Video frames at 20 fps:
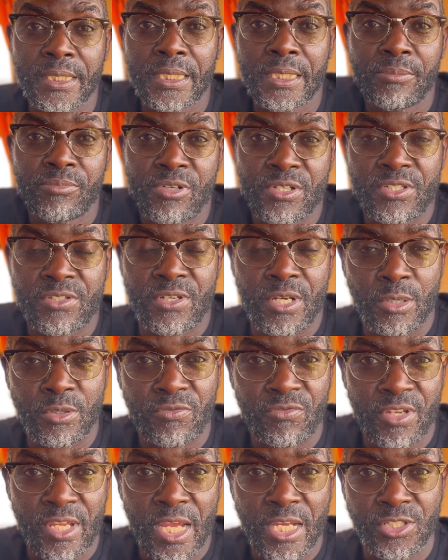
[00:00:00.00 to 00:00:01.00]
press the
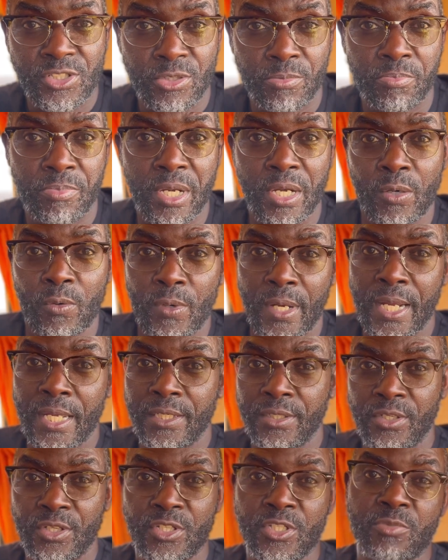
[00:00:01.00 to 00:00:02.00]
notification bell,
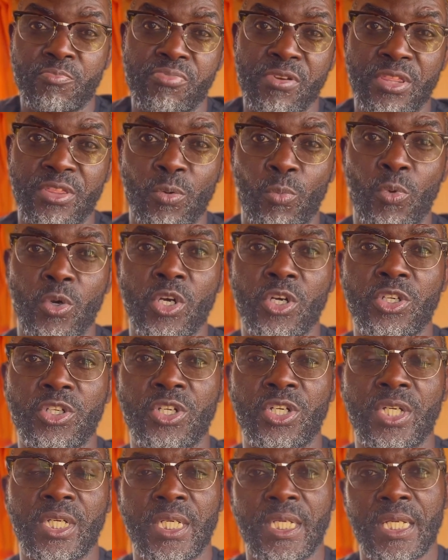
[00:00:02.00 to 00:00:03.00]
and spread the word,
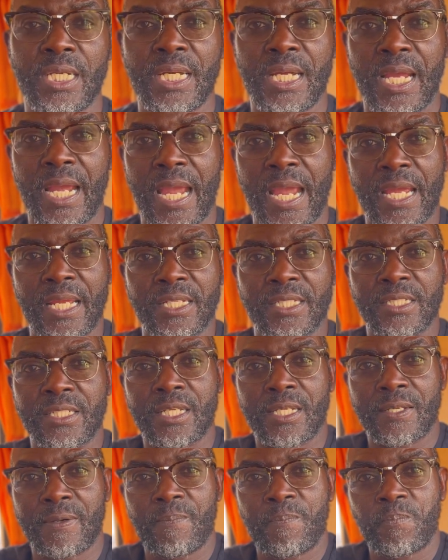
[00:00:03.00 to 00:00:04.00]
and
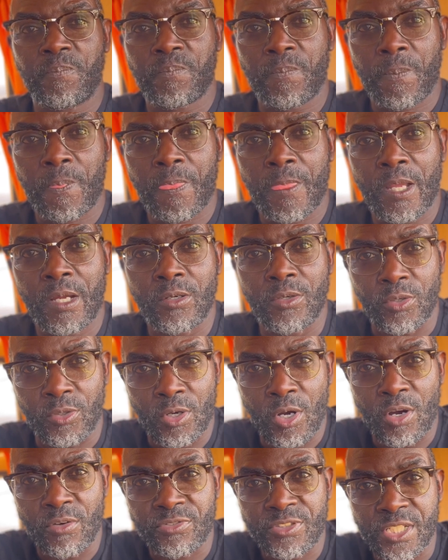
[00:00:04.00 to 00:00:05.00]
look
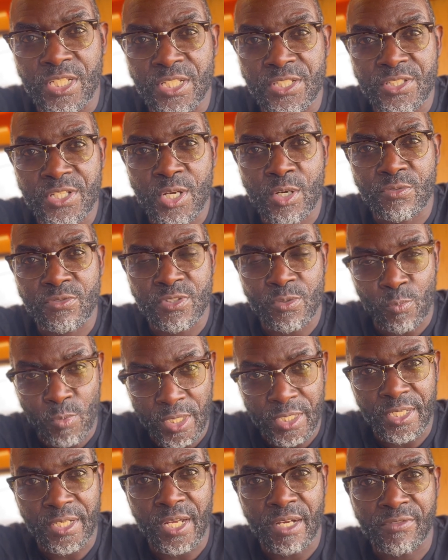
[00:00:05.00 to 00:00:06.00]
after yourselves and one
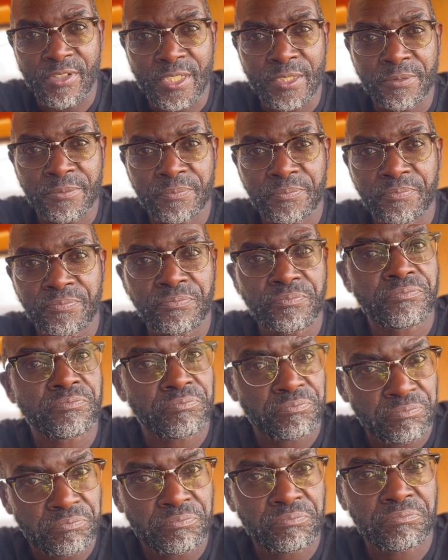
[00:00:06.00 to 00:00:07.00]
another
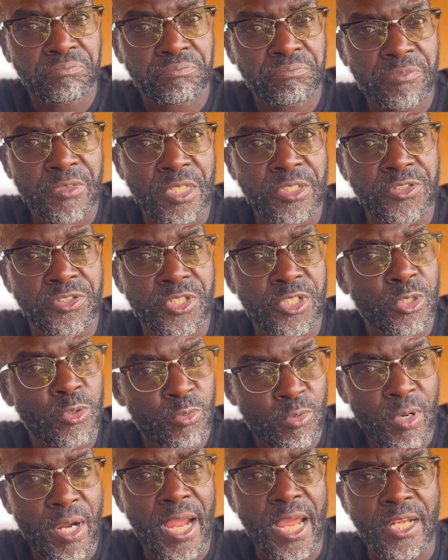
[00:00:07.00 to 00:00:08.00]
until
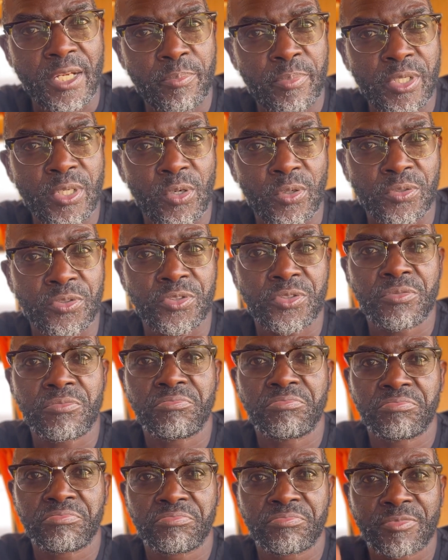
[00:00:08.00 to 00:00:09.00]
and beyond
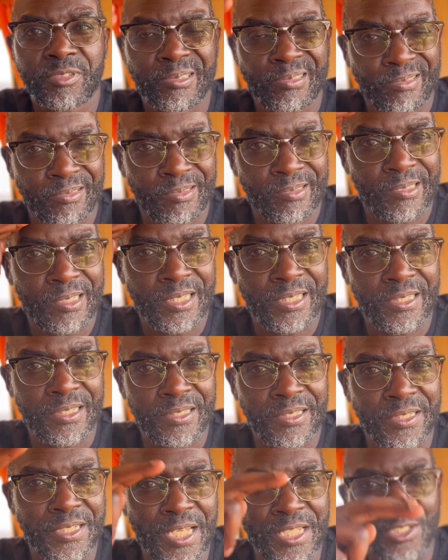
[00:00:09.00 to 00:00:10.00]

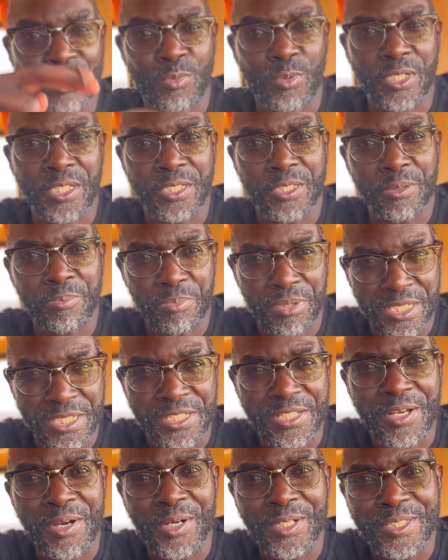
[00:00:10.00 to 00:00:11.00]
next week. Peace,
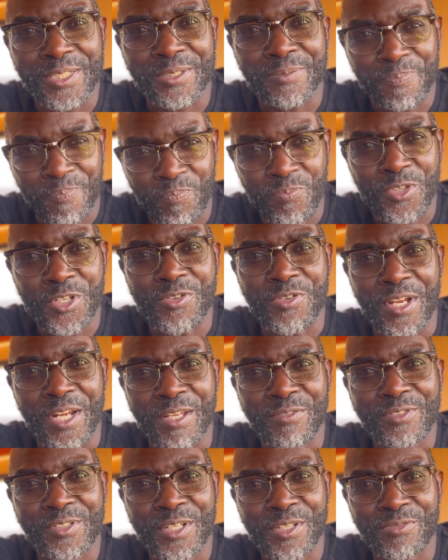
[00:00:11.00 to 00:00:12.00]
guys. Your
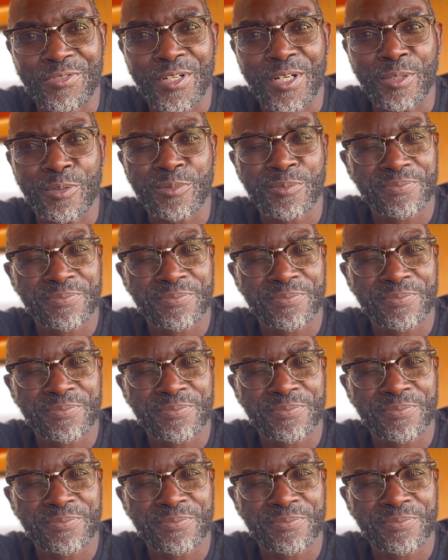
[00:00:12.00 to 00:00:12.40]
NFC file.